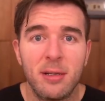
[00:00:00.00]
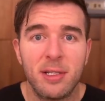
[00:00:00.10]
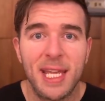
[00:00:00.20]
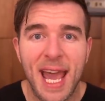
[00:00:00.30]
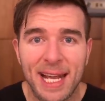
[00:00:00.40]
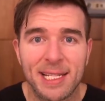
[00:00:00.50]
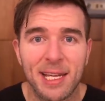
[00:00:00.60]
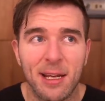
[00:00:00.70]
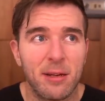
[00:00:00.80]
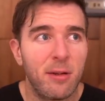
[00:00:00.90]

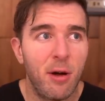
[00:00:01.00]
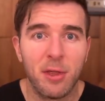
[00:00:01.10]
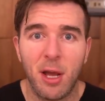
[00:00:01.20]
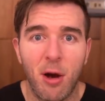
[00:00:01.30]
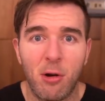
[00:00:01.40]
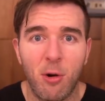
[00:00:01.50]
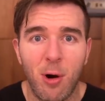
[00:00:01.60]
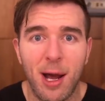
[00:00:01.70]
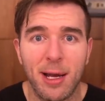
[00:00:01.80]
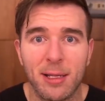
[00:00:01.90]
taxing on the
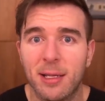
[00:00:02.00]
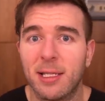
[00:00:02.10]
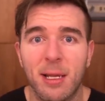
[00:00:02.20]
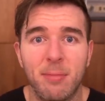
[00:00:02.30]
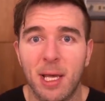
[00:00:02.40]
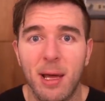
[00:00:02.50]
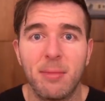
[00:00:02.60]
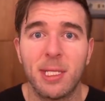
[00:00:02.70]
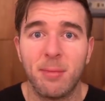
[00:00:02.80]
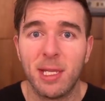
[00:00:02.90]
ROI. Like
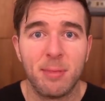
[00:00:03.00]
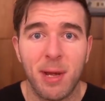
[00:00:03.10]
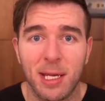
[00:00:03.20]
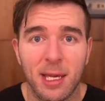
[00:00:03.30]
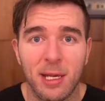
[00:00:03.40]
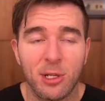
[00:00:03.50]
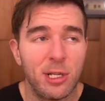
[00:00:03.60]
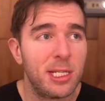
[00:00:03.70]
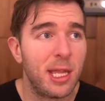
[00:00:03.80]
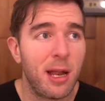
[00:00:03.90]
sometimes some of these
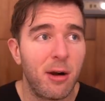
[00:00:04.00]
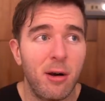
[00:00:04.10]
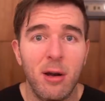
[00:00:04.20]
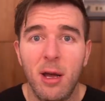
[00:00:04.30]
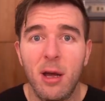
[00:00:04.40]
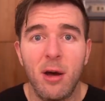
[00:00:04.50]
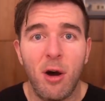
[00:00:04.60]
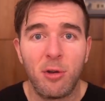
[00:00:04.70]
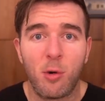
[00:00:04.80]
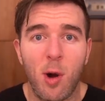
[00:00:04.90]
medications that are
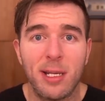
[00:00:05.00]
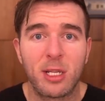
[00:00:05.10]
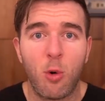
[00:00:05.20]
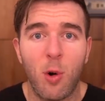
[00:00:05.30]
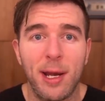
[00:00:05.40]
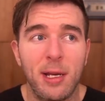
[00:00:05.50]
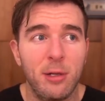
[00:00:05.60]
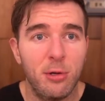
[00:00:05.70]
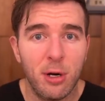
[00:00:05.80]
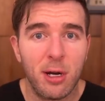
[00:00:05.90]
otherwise
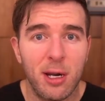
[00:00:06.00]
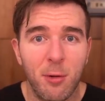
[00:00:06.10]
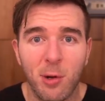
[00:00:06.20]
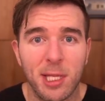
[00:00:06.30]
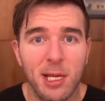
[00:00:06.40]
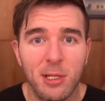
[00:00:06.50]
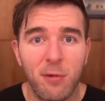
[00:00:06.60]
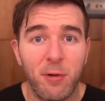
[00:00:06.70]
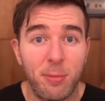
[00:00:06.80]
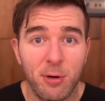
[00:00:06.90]
quite good at what they
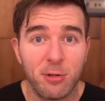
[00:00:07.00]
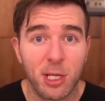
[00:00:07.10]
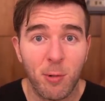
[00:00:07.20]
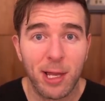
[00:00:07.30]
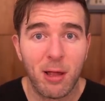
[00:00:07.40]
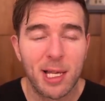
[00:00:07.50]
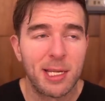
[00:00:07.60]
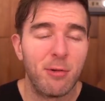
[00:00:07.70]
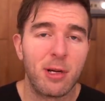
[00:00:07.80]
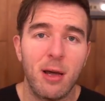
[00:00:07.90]
do for producing weight loss
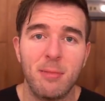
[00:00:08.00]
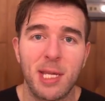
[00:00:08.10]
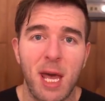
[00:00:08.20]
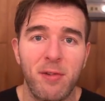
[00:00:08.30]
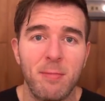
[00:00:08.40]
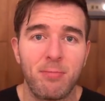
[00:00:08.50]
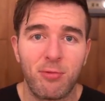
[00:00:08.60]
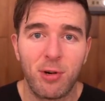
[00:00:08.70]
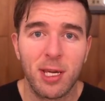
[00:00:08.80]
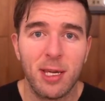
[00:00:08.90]
outcomes have a
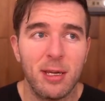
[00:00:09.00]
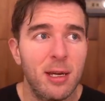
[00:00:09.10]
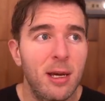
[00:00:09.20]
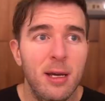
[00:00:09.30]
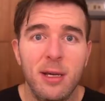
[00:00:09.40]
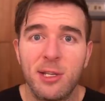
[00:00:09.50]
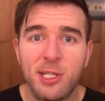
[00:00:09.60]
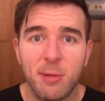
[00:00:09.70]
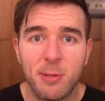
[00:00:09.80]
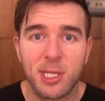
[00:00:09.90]
pretty
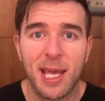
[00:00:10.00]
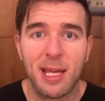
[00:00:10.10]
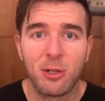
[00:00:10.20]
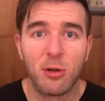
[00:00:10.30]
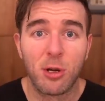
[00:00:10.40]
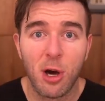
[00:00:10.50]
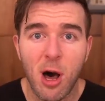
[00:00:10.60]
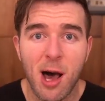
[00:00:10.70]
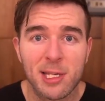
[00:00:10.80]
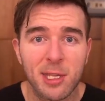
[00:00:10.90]
substantial
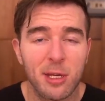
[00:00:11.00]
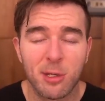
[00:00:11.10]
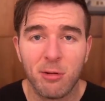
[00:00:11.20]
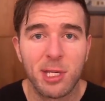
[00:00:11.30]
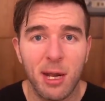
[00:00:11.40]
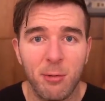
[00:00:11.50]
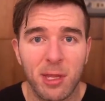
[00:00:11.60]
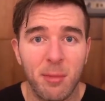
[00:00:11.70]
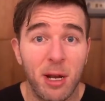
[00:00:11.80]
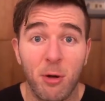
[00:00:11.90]
cost associated with
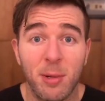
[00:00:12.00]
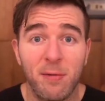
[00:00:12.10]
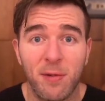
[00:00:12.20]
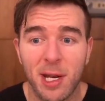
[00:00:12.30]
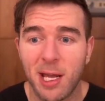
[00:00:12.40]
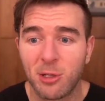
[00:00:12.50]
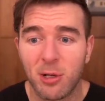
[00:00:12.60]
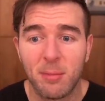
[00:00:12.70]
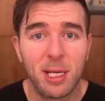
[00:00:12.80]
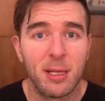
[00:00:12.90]
them. And I don't mean
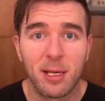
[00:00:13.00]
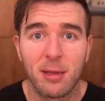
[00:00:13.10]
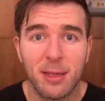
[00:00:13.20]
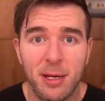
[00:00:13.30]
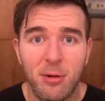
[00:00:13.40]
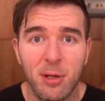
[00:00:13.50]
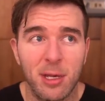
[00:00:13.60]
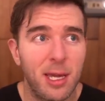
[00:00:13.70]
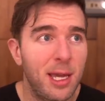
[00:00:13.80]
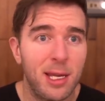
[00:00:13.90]
financial, I mean like
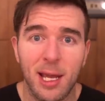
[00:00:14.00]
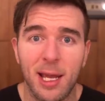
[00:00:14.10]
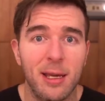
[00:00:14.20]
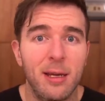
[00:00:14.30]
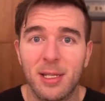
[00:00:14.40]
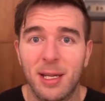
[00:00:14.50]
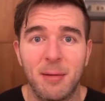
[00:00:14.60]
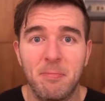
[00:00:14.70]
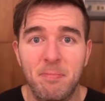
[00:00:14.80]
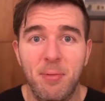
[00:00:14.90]
literally in a
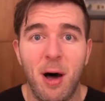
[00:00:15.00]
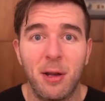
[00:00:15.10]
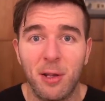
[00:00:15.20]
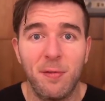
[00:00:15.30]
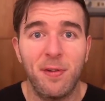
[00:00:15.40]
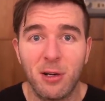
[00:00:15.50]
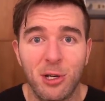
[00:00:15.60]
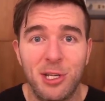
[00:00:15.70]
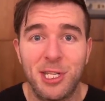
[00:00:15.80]
like bodily function